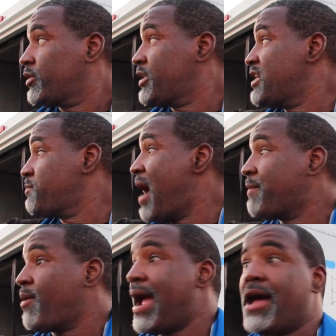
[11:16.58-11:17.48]
these
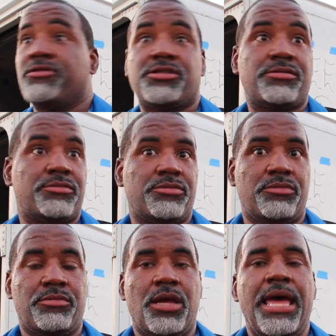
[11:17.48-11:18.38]
Mike Browns,
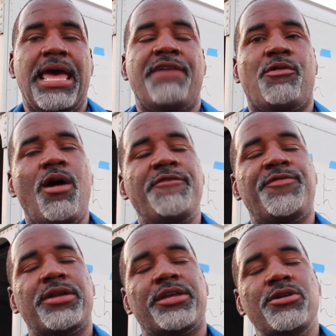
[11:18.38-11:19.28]
if it weren't
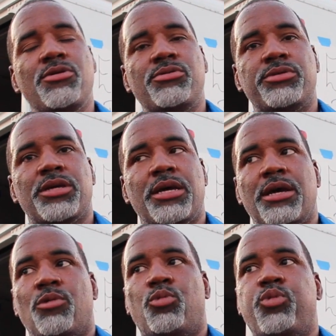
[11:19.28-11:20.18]
for the youth,
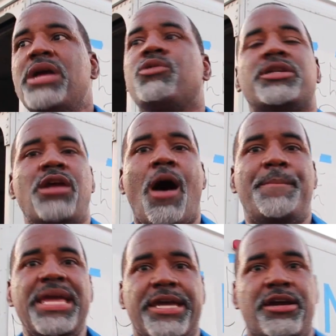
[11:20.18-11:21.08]
we would
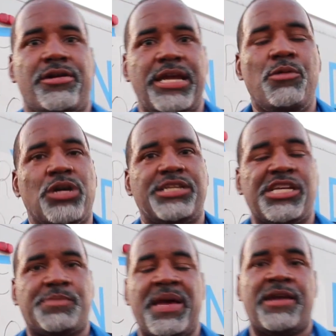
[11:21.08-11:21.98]
not be here. It would have
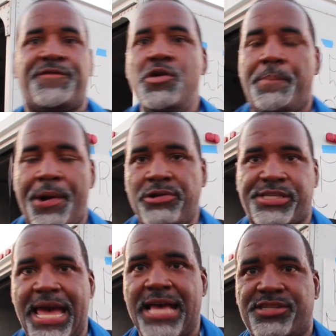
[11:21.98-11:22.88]
just been a few
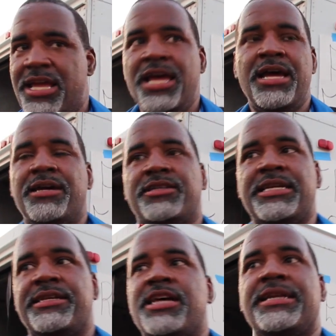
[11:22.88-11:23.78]
protests.
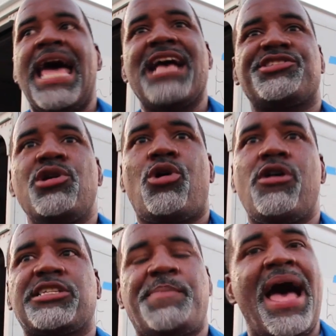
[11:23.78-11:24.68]
The national
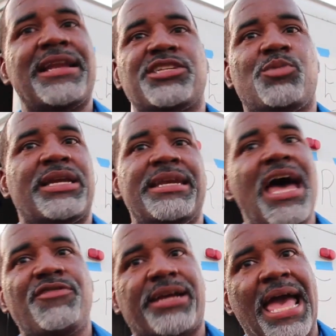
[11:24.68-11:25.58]
correspondents would have
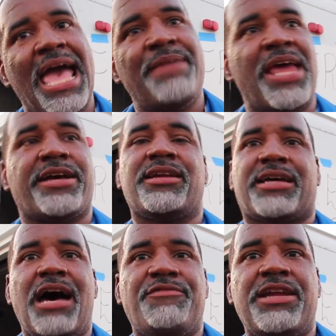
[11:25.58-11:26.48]
never came. They could
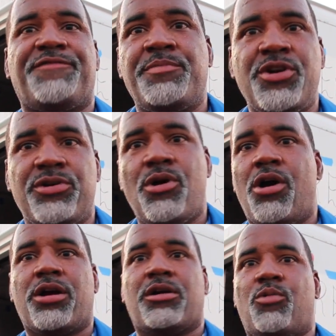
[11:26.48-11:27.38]
have covered it from New
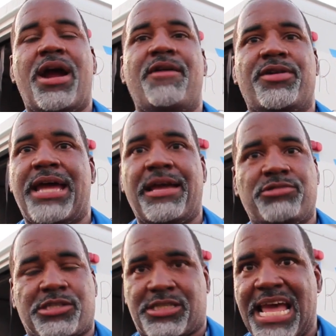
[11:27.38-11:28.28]
York or wherever they
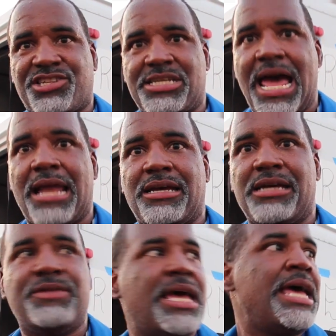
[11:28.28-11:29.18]
was stationed out
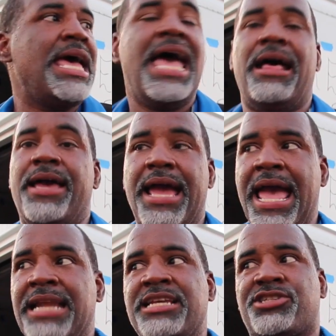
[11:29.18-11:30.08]
of,
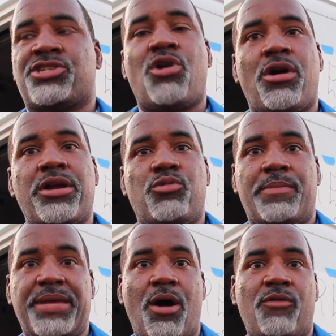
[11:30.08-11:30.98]
and this story
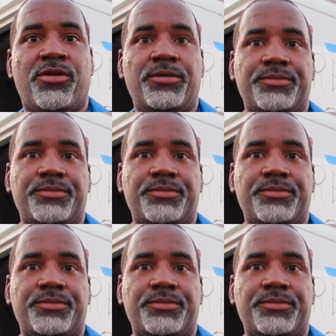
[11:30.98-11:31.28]
would be over.